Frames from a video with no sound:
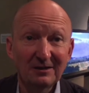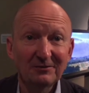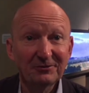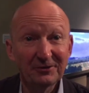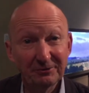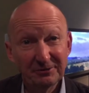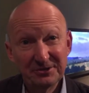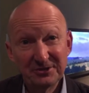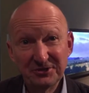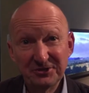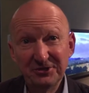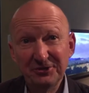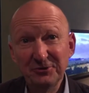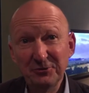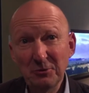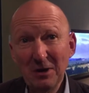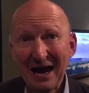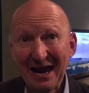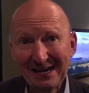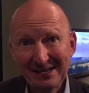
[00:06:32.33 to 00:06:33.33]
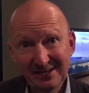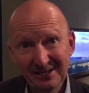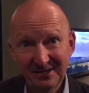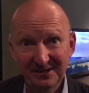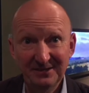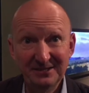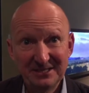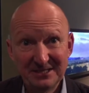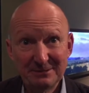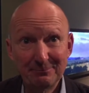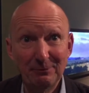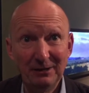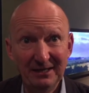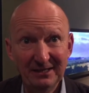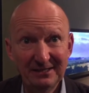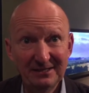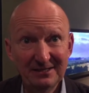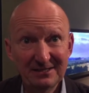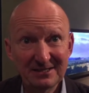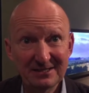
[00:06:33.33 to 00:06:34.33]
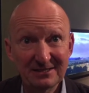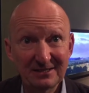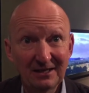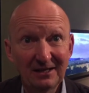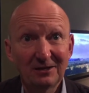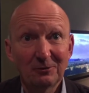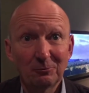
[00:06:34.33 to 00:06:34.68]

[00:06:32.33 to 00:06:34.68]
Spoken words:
There are 2 anchor displays,